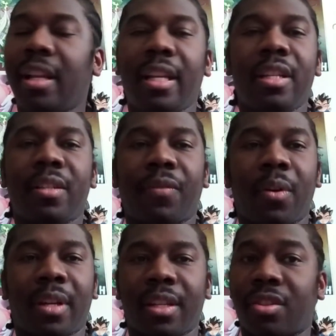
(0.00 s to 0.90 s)
as
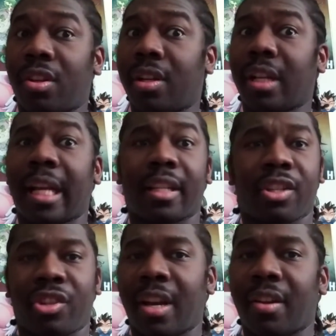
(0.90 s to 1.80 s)
focus on like the
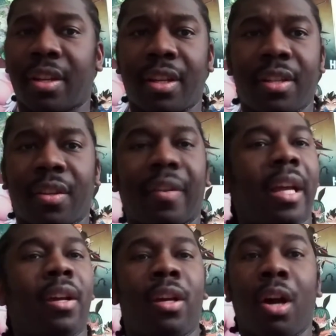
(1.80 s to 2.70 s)
childhoods of
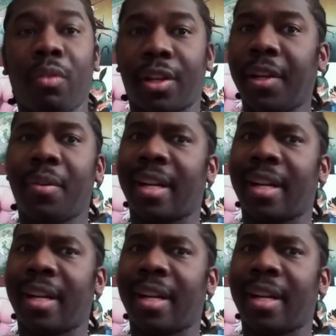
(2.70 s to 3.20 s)
like Goku,